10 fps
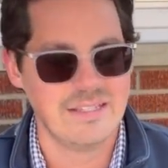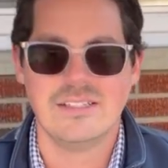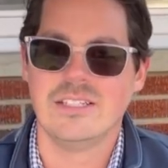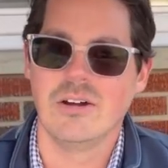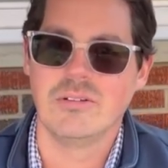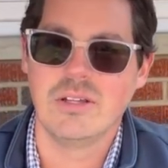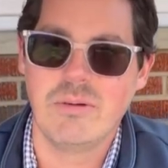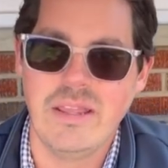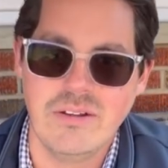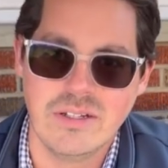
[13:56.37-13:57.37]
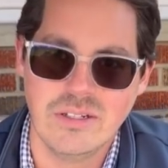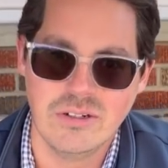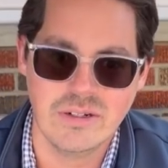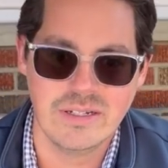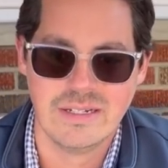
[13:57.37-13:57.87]
It's the only way you can
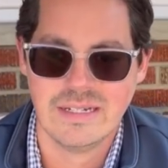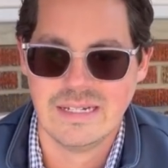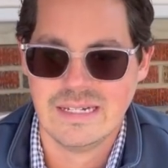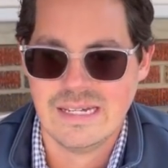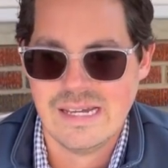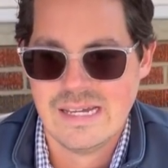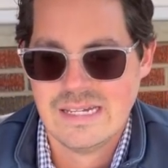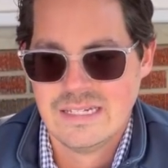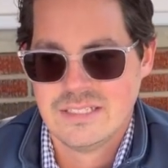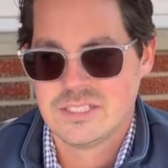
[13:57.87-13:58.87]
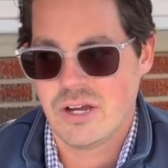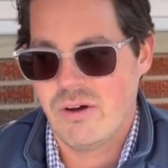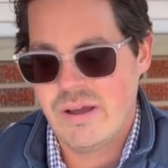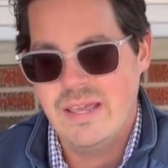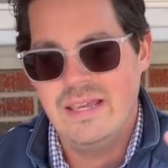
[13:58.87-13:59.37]
do it.
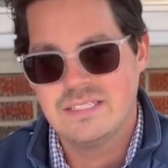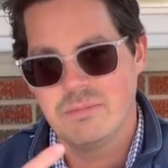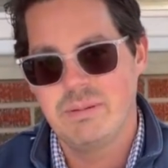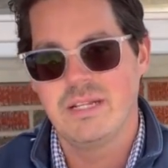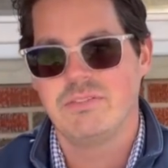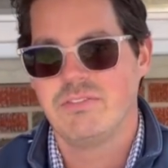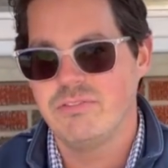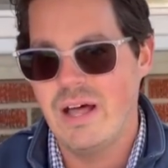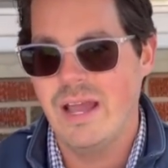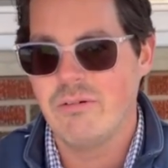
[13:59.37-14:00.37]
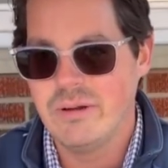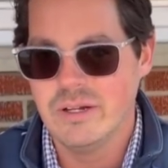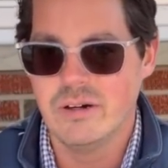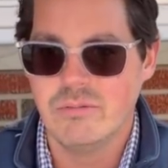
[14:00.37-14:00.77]
So it's a bit of a flywheel.